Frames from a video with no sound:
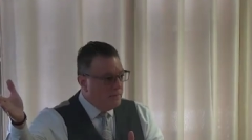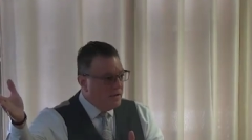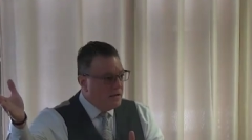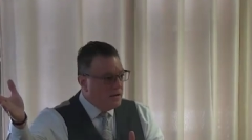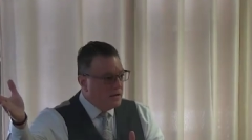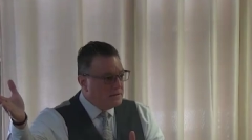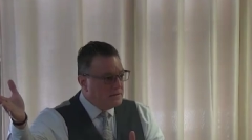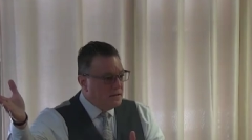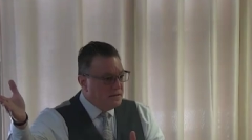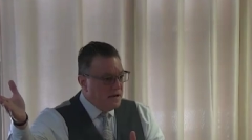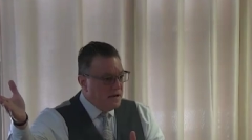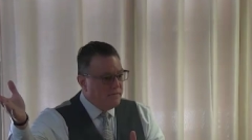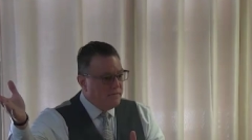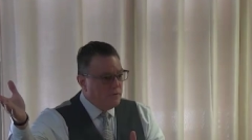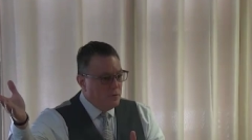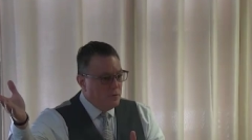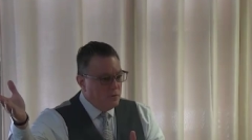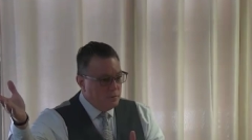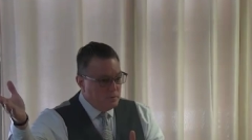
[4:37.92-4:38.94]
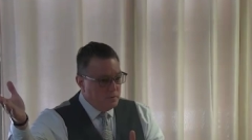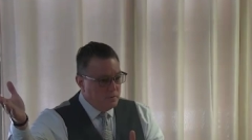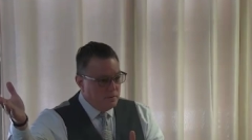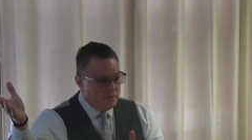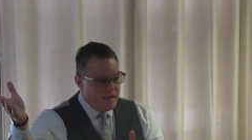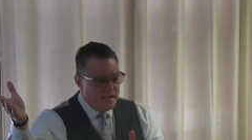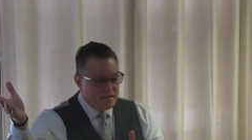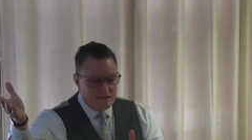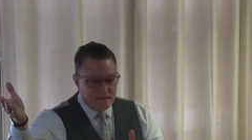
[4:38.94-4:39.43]
because the devil,
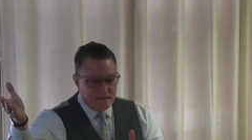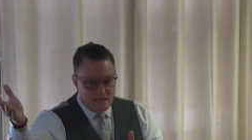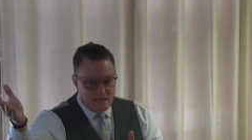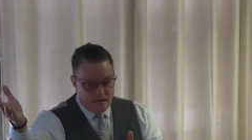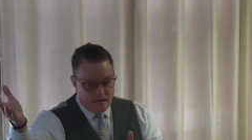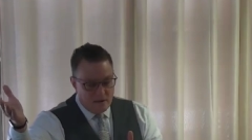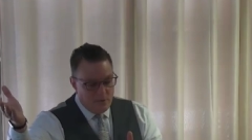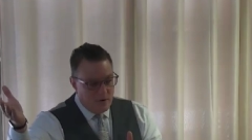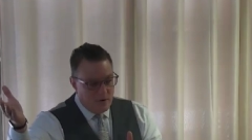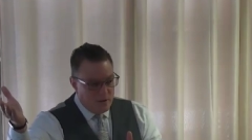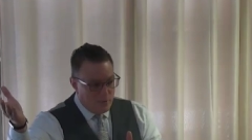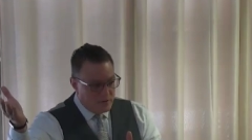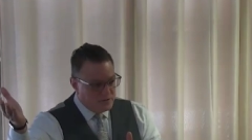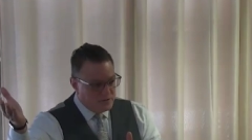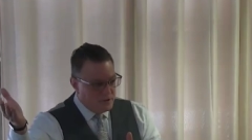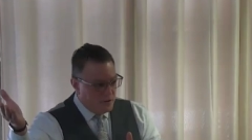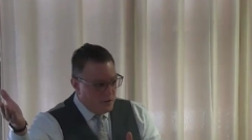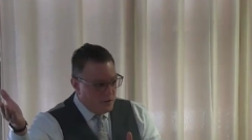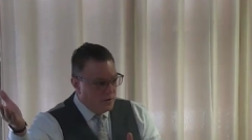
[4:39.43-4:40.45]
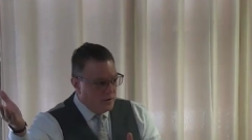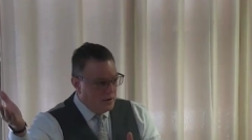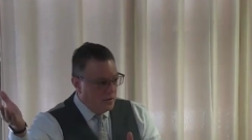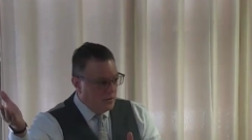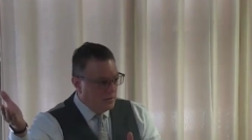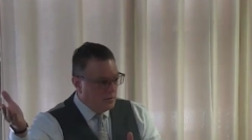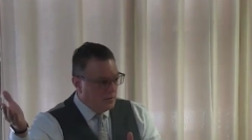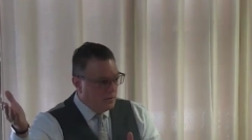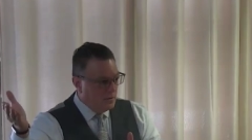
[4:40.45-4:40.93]
that's exactly what he wants to do to
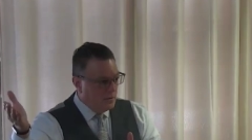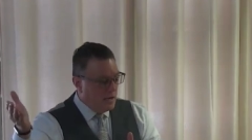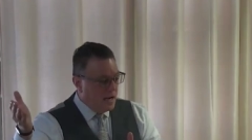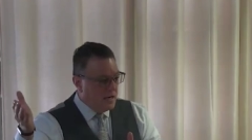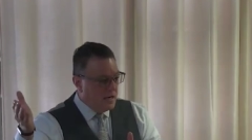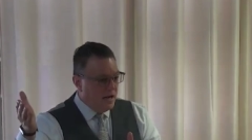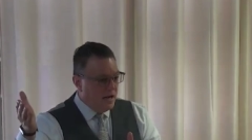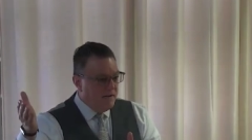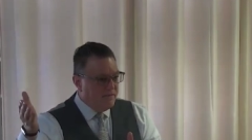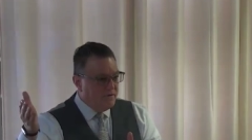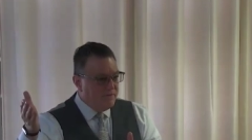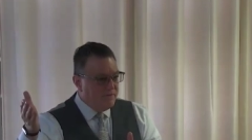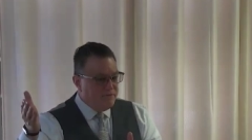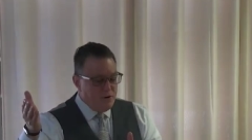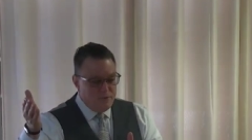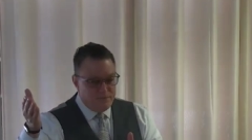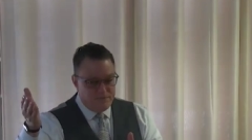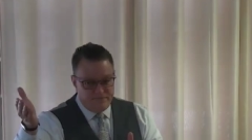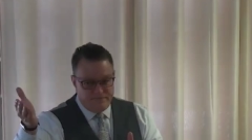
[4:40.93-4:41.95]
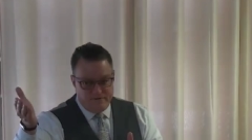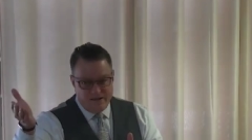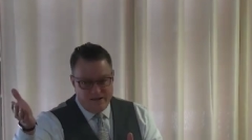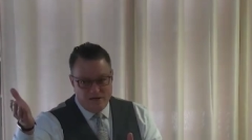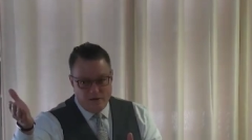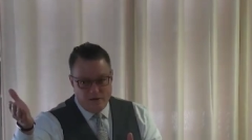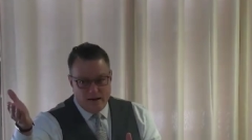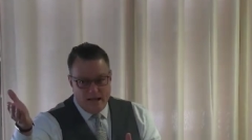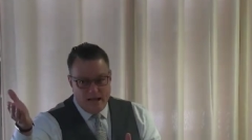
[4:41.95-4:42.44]
you. And even if you
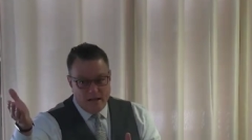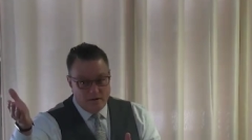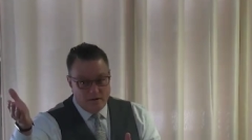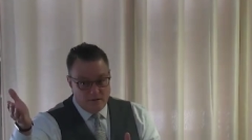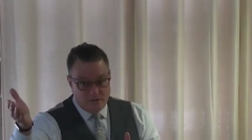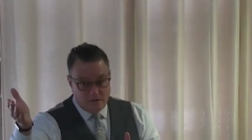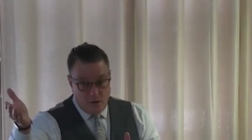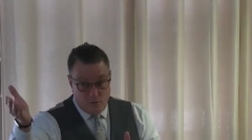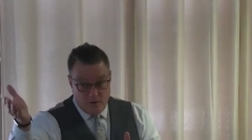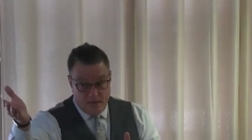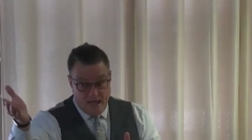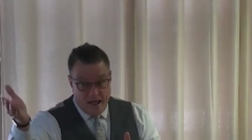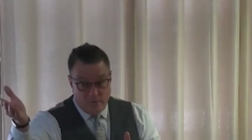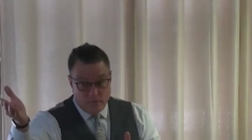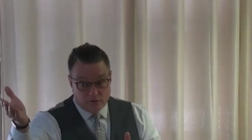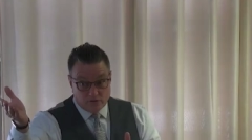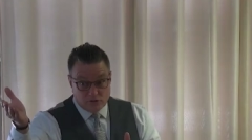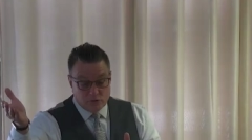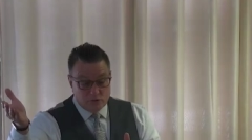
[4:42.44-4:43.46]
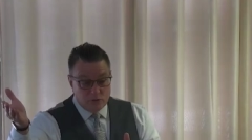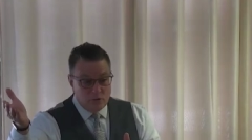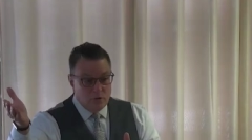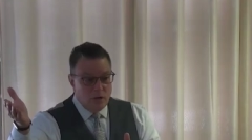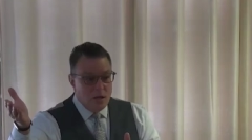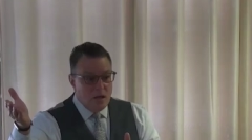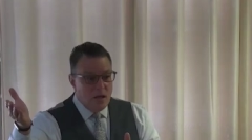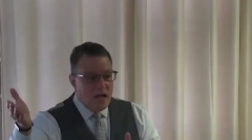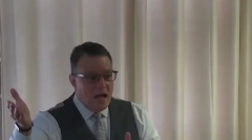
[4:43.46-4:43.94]
figure it out and you say, well, that was
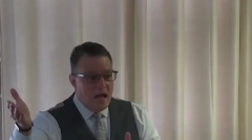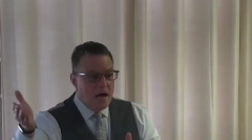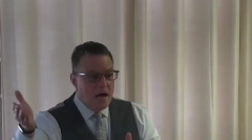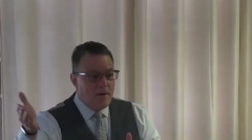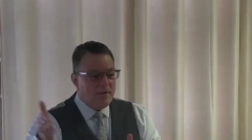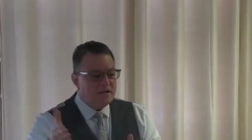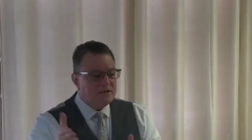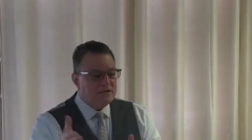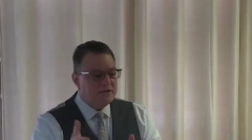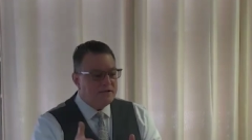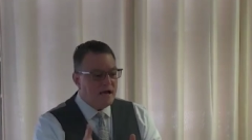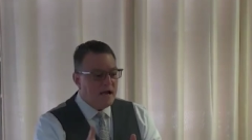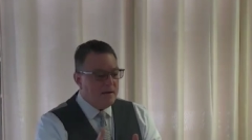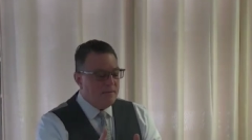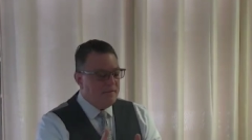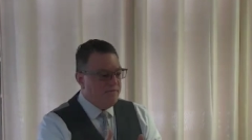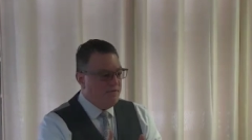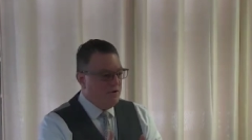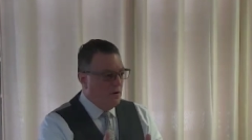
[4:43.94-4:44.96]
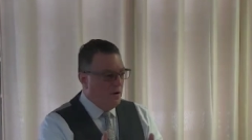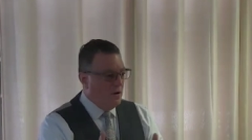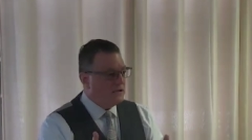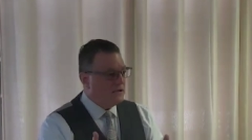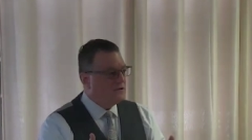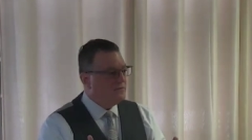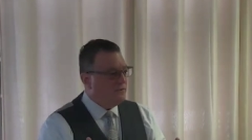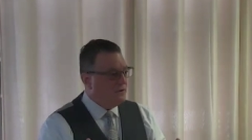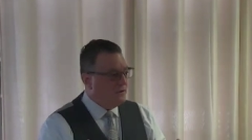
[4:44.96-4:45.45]
true, how much time have you
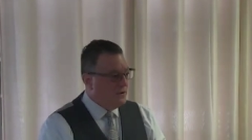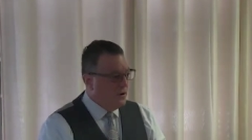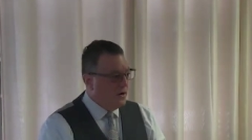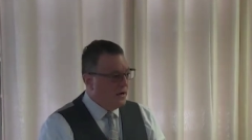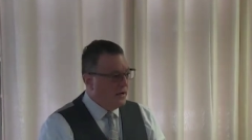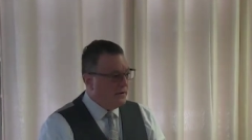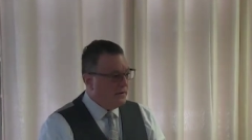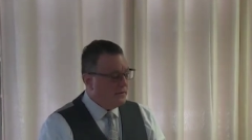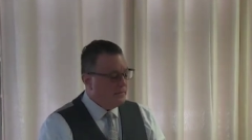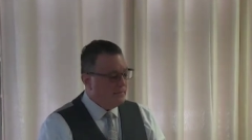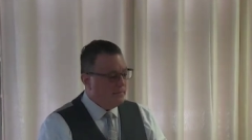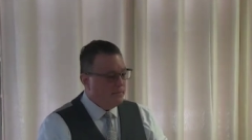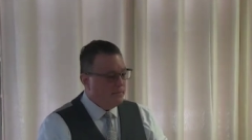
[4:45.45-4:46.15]
lost for God?